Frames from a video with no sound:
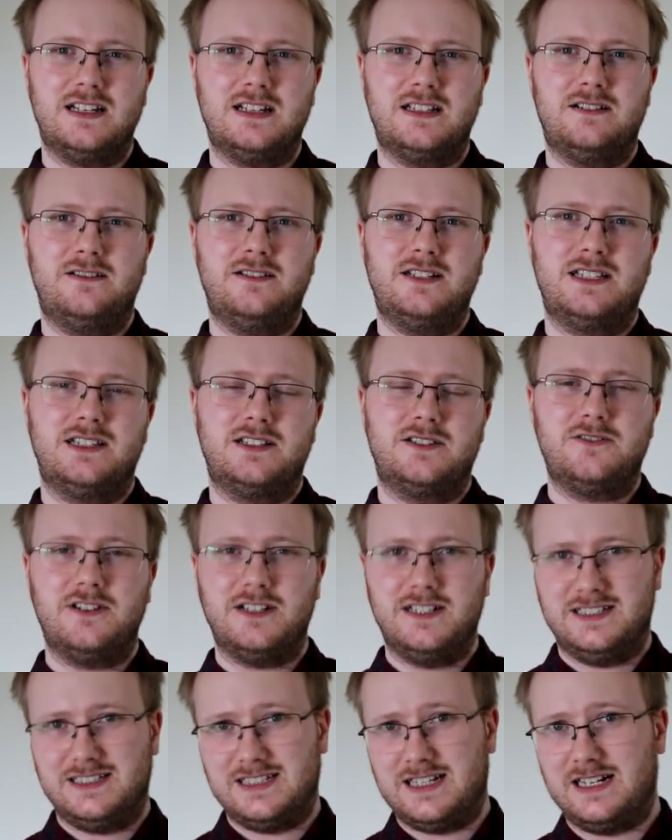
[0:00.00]
there is the
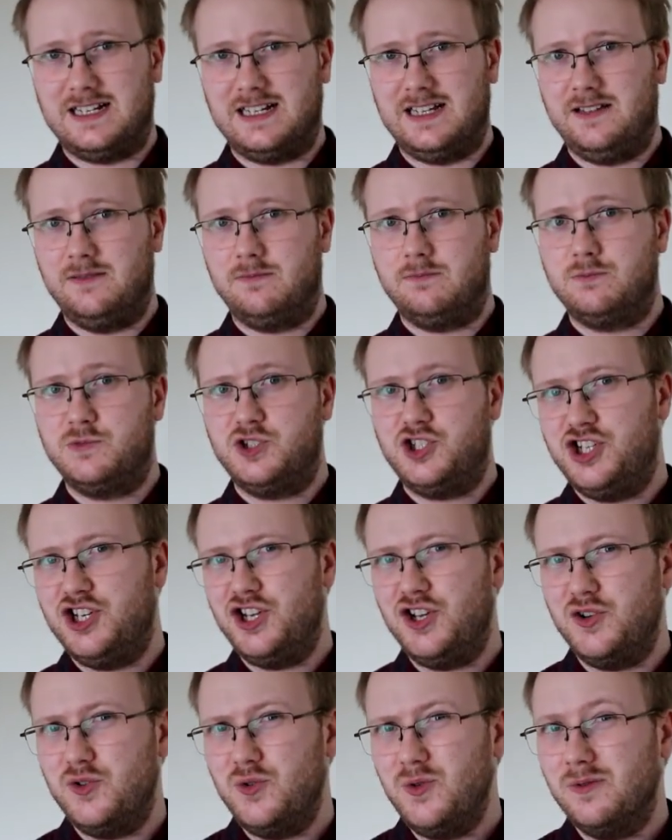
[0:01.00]
string exactly
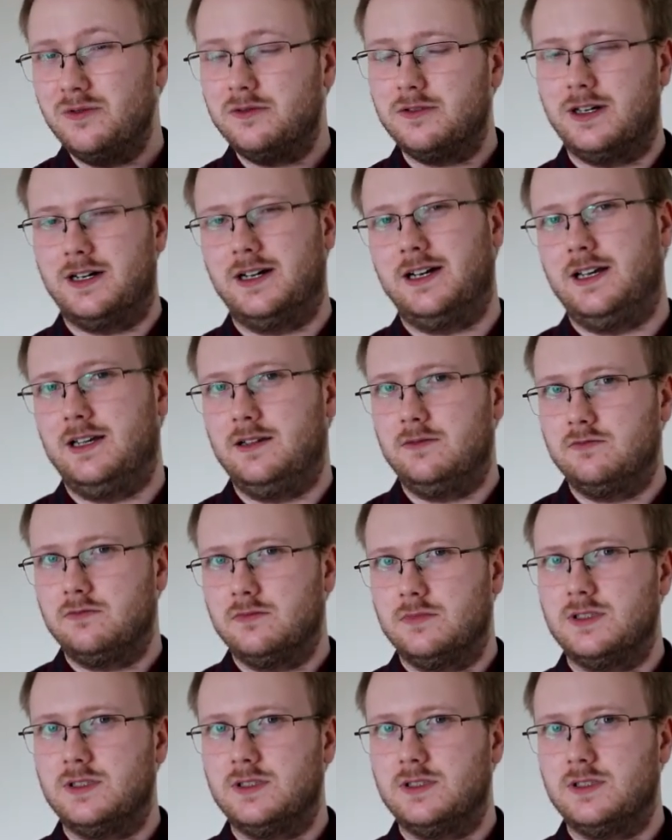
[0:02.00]
tu, i.e.